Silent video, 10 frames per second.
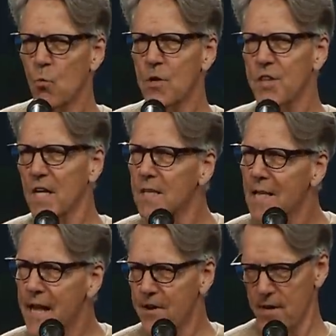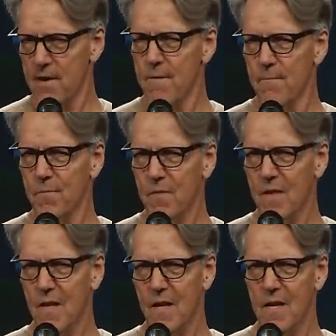with a letter
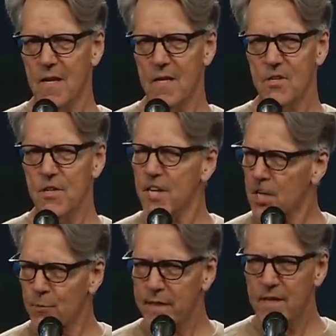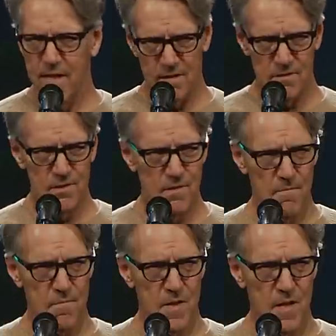to the Corinthians.
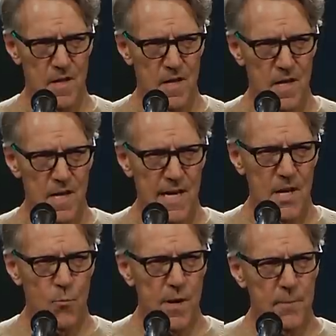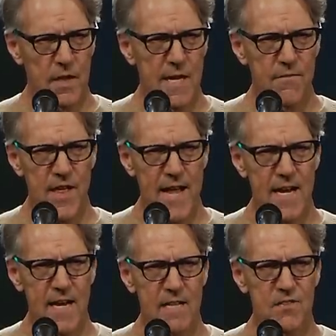And we believe that
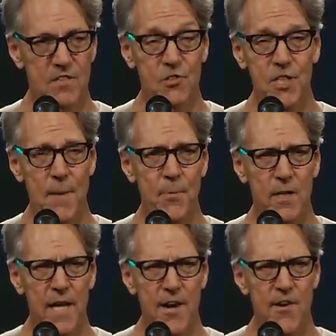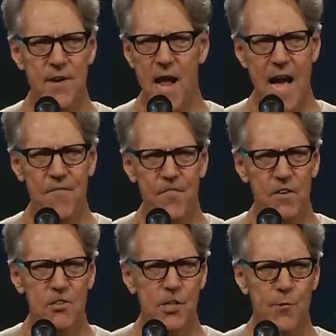it is a separate letter, not
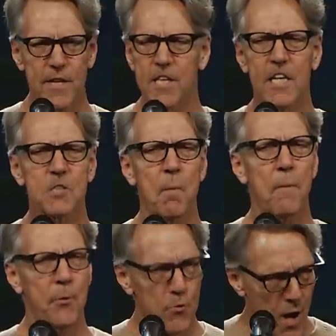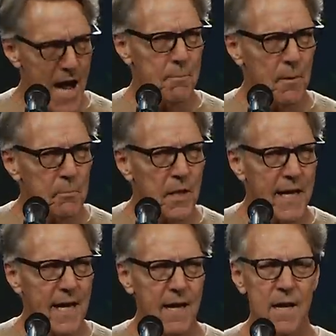First Corinthians, but
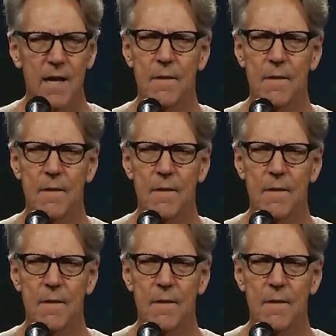probably